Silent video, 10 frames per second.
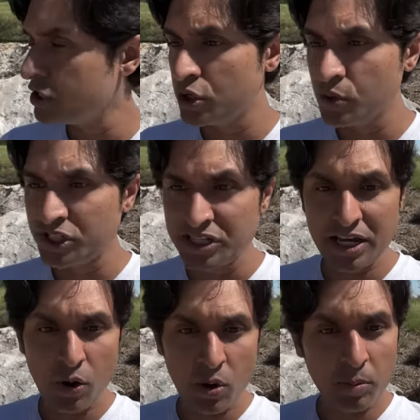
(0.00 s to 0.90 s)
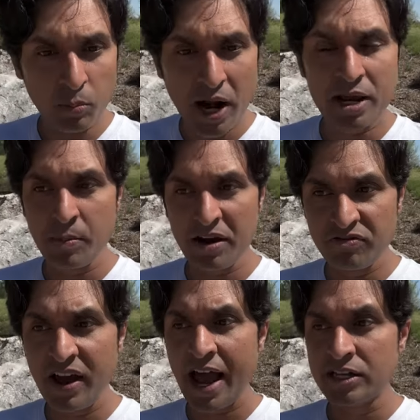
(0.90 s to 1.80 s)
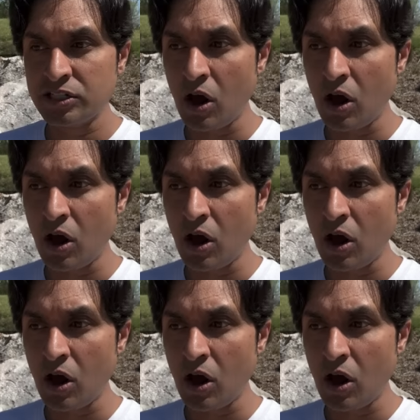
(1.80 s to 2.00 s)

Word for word: do is since I don't want to break my fast,